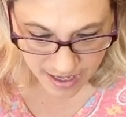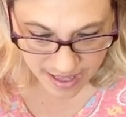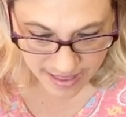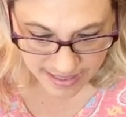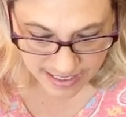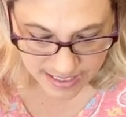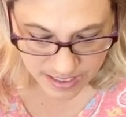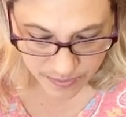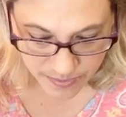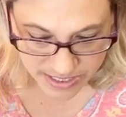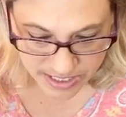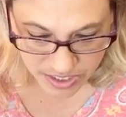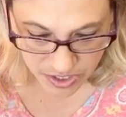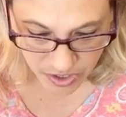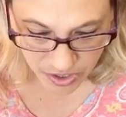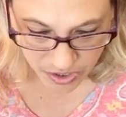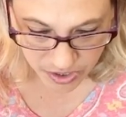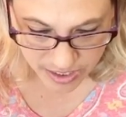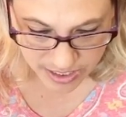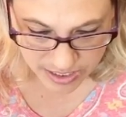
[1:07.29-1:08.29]
That's always the
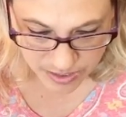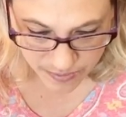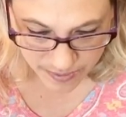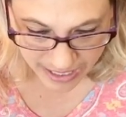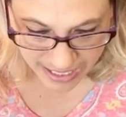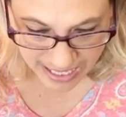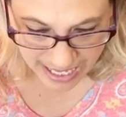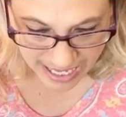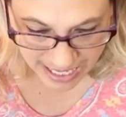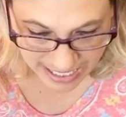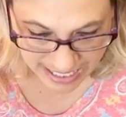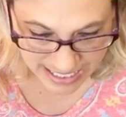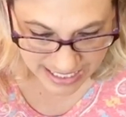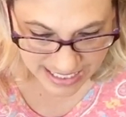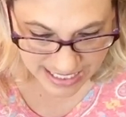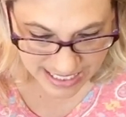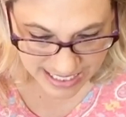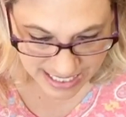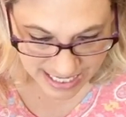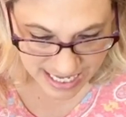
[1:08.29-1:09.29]
hardest when I can't
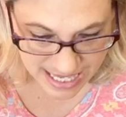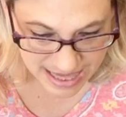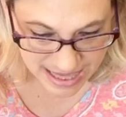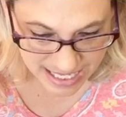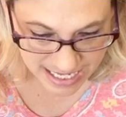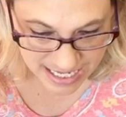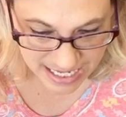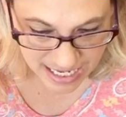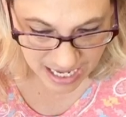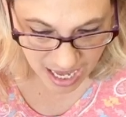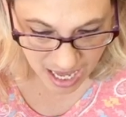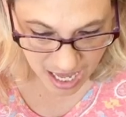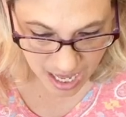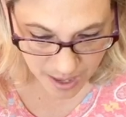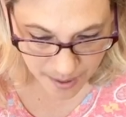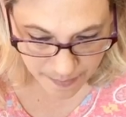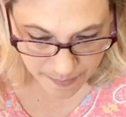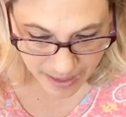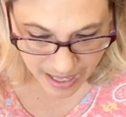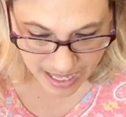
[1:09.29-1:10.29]
see the
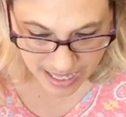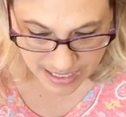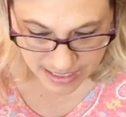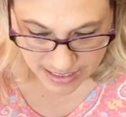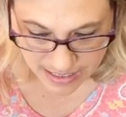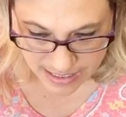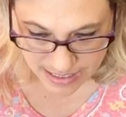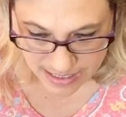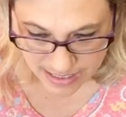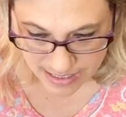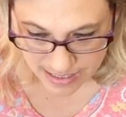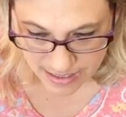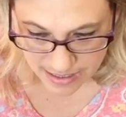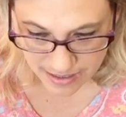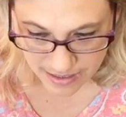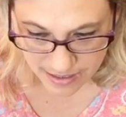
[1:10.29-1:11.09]
comments.